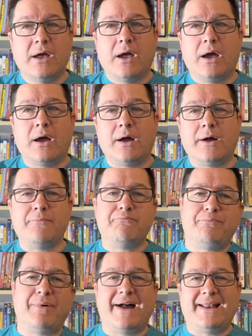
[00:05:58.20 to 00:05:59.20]
Um,
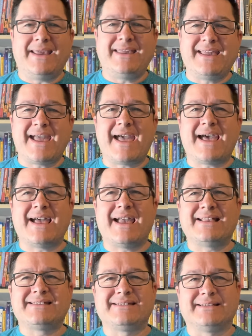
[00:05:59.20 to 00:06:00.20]
but yeah,
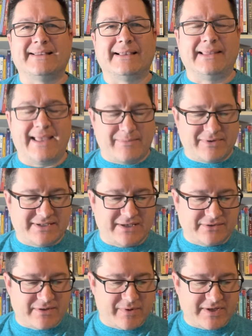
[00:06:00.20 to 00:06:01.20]
it's a little lame to steal
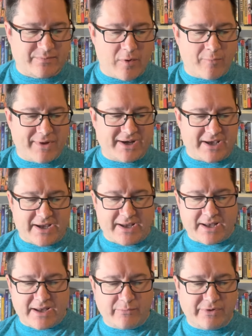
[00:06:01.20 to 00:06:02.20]
somebody's moment, I,
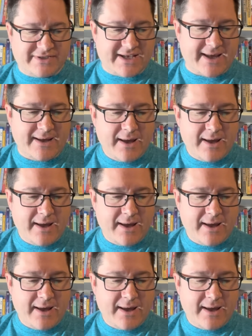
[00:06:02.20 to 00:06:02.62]
I would say.